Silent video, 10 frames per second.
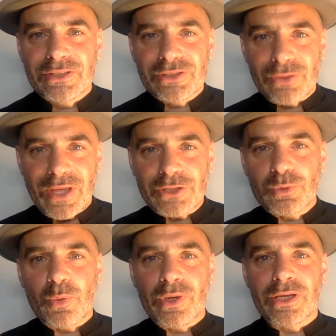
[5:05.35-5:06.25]
So that's
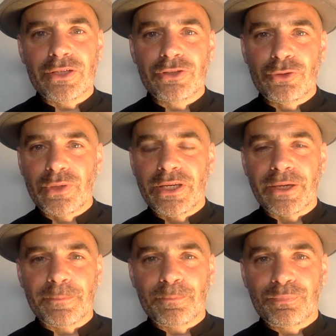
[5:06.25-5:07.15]
what we're going to do
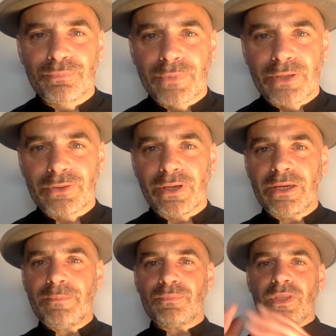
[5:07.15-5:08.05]
here.
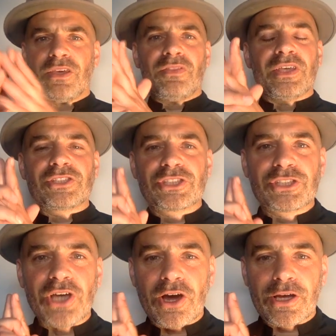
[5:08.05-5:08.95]
Okay? They're
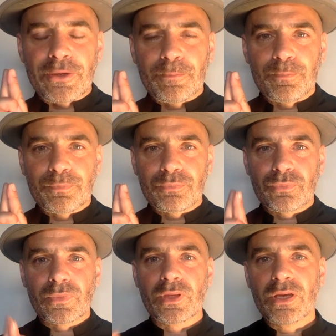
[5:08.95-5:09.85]
stuck.
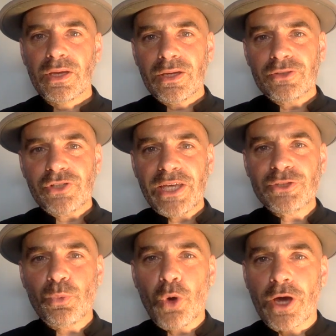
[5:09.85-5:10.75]

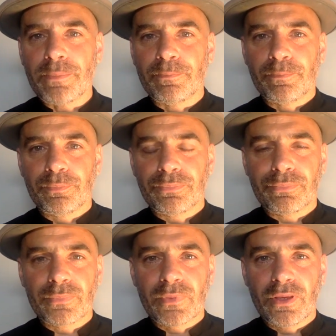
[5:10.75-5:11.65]
Test 1.
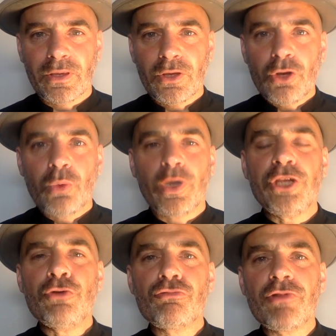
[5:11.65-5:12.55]

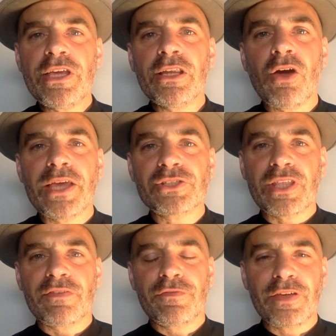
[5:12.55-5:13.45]
When you realize
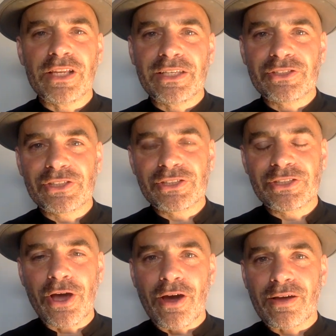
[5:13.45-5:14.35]
they're feeling
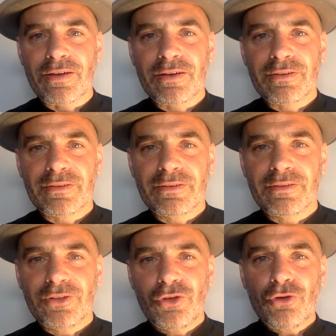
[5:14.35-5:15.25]
stuck,
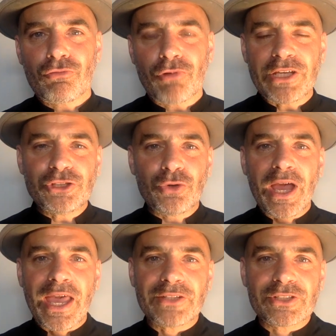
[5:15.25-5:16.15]
raise your
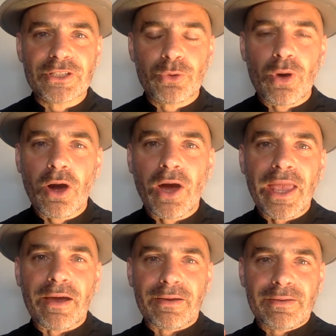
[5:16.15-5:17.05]
hands a little
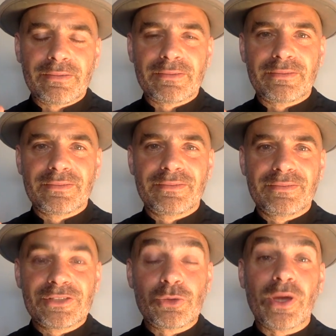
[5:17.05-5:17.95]
higher
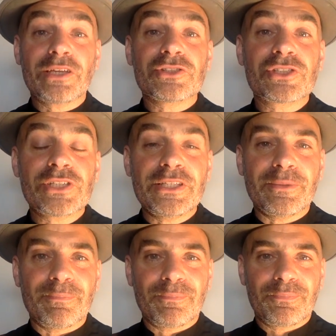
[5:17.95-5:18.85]
so I can see them.